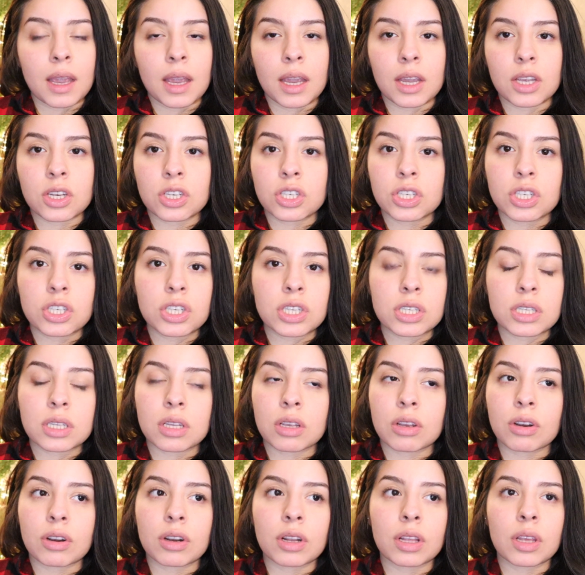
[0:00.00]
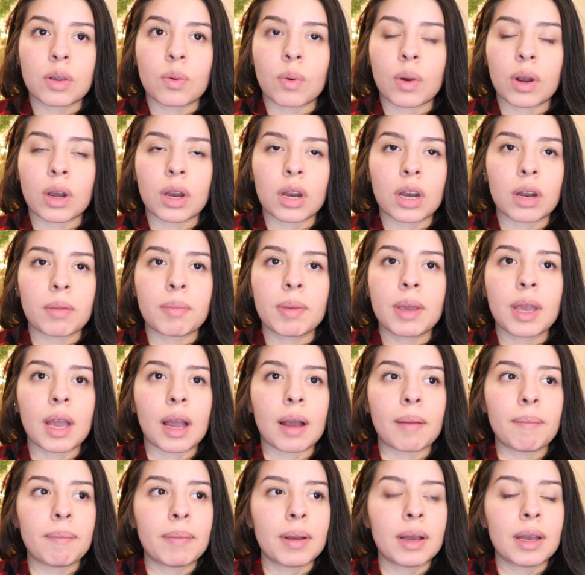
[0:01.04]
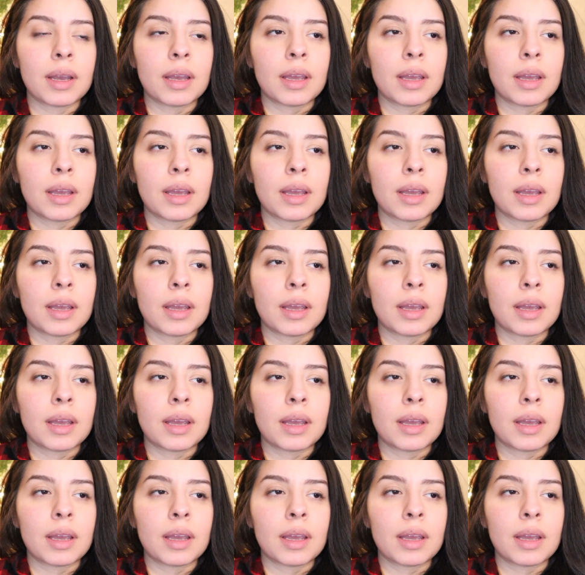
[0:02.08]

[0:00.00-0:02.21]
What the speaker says: And she just literally wanted to be up.